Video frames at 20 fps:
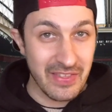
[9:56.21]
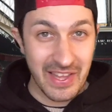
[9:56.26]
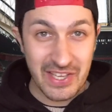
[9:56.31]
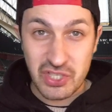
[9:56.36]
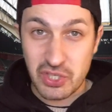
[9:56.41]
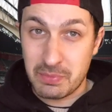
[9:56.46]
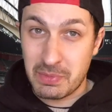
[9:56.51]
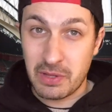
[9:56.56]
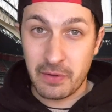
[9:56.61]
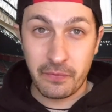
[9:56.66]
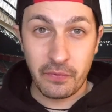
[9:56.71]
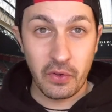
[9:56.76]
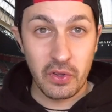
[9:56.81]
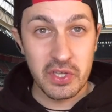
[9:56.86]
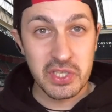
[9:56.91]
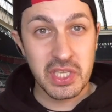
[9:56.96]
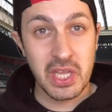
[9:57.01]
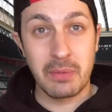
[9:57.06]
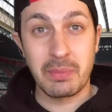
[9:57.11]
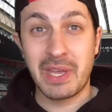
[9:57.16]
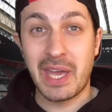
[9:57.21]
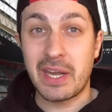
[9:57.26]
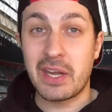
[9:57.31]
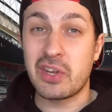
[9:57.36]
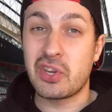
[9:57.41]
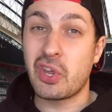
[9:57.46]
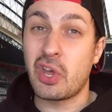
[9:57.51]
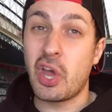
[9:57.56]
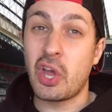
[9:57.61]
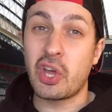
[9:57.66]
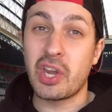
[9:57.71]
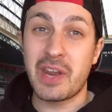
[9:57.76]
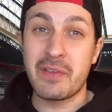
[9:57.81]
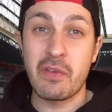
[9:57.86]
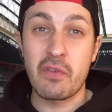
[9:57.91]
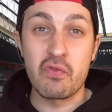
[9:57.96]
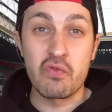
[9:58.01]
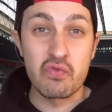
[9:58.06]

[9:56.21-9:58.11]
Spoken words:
That's going to be the first game. Canada are going to have a